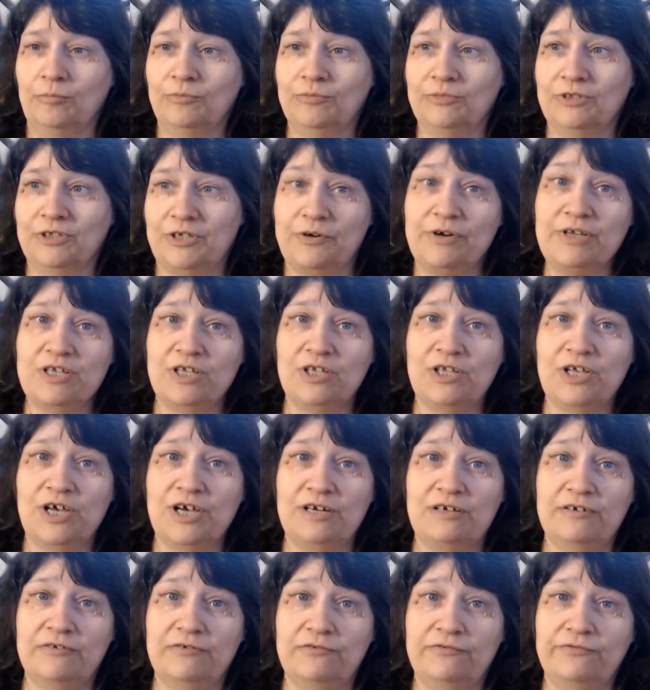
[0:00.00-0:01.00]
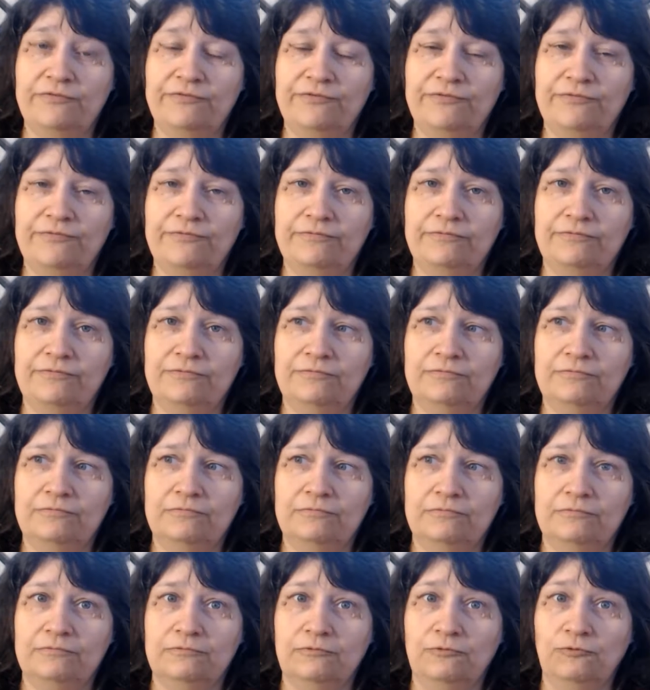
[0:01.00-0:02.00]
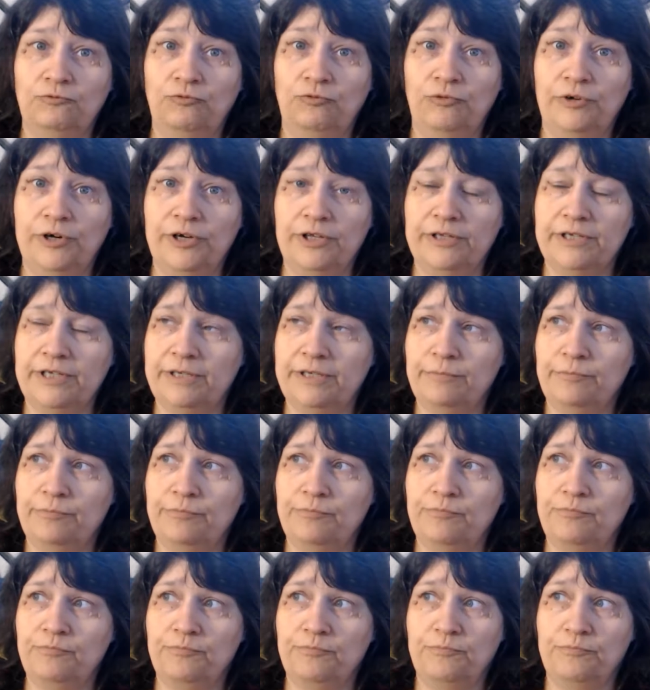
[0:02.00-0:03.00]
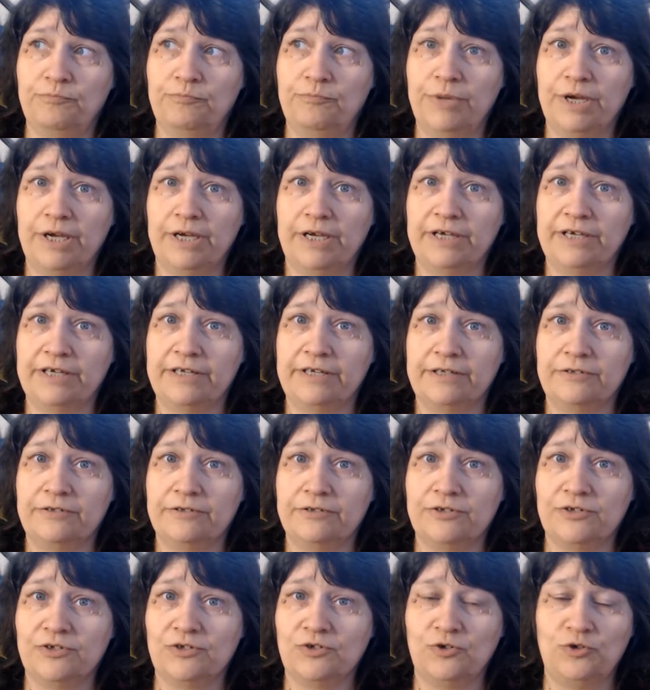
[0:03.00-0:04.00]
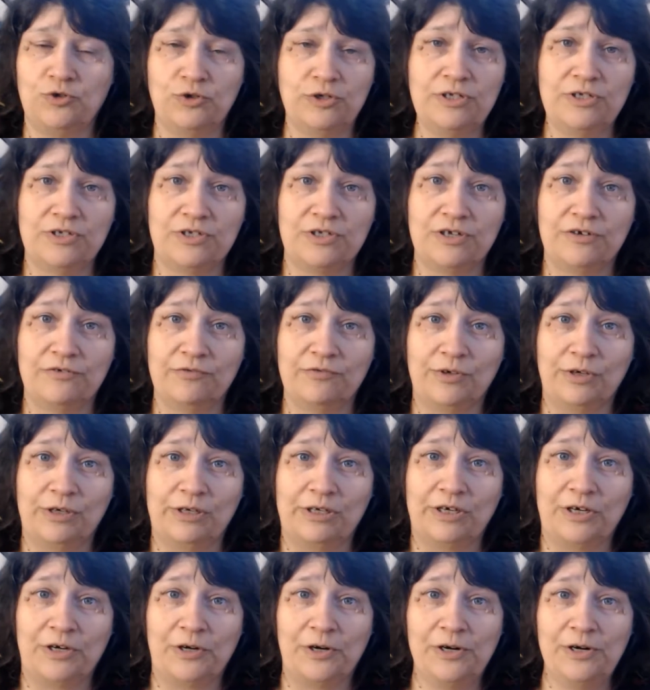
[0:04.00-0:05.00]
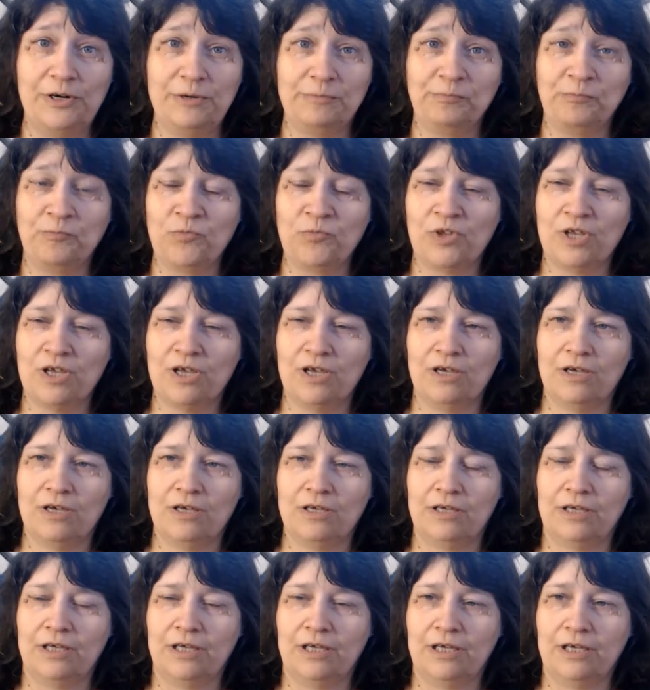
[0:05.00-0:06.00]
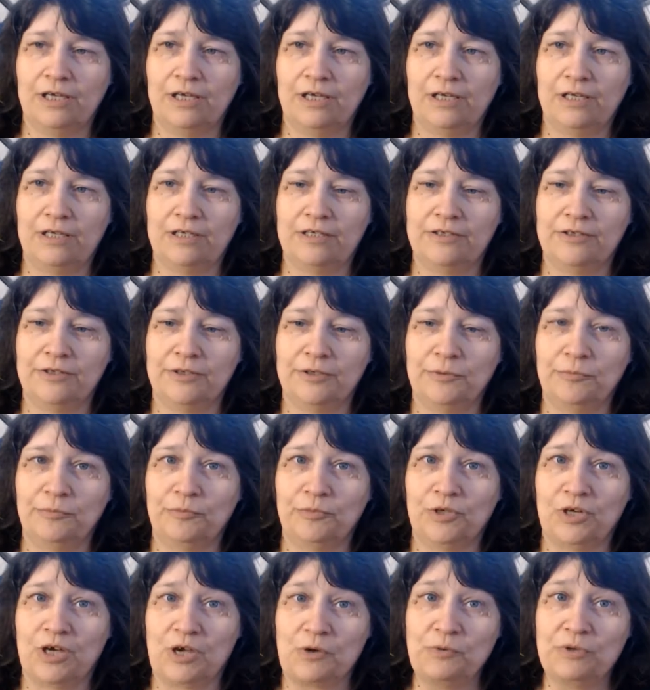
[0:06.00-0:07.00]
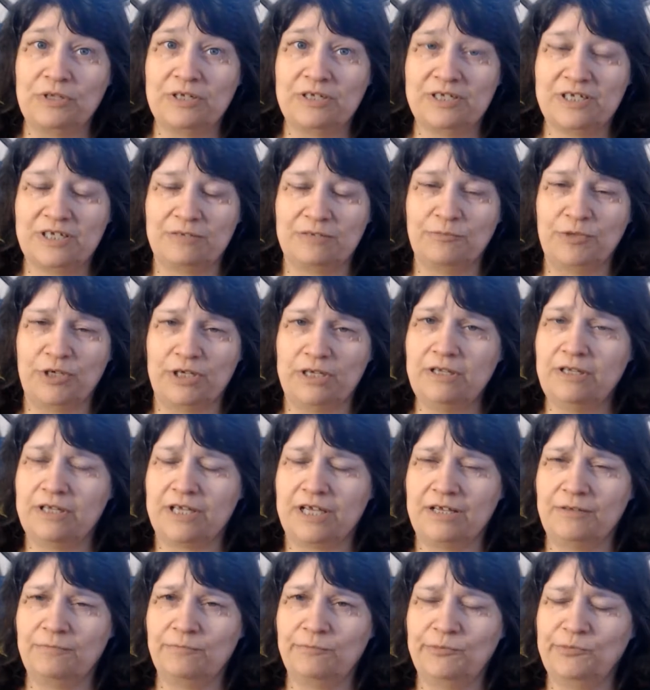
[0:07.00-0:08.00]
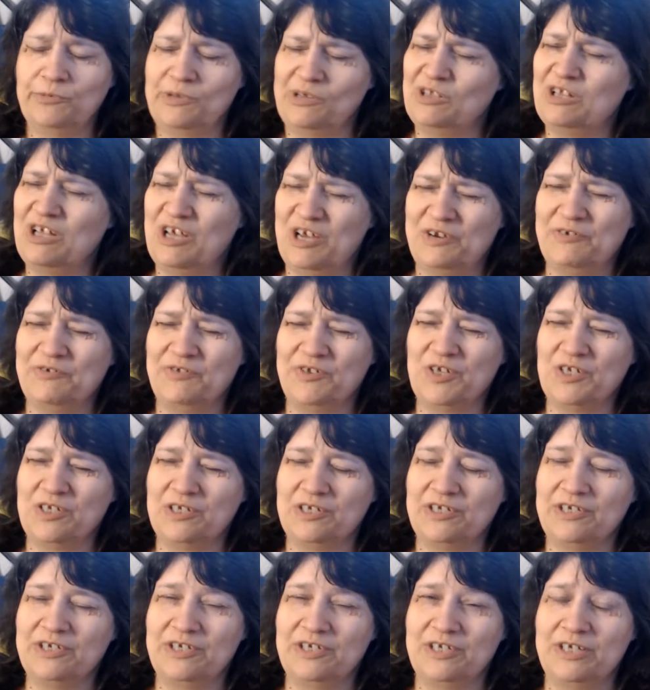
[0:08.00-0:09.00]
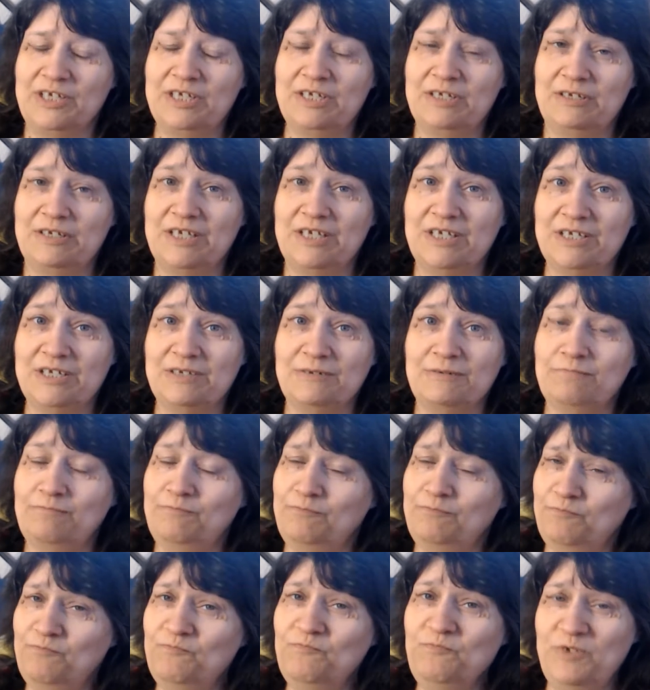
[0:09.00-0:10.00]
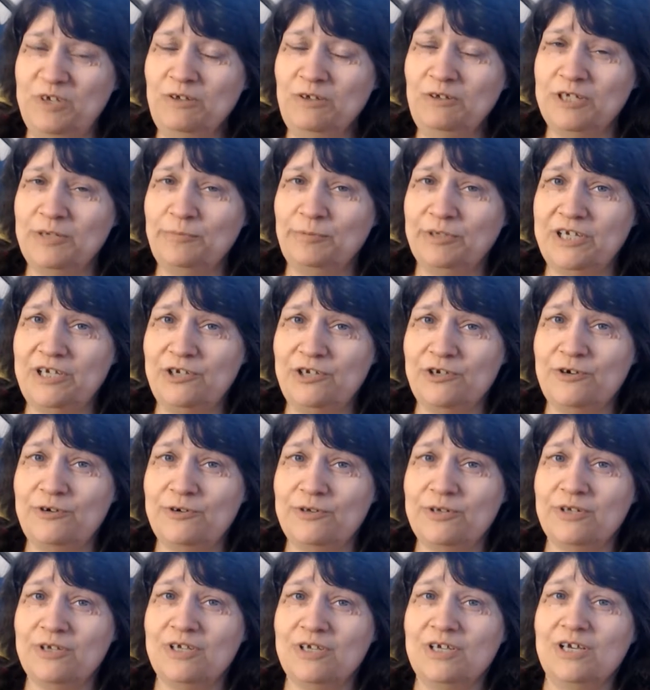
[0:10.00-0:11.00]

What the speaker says: There is a lot of really bad, it's good stuff on here, and I will admit that a lot of this list is guilty pleasures.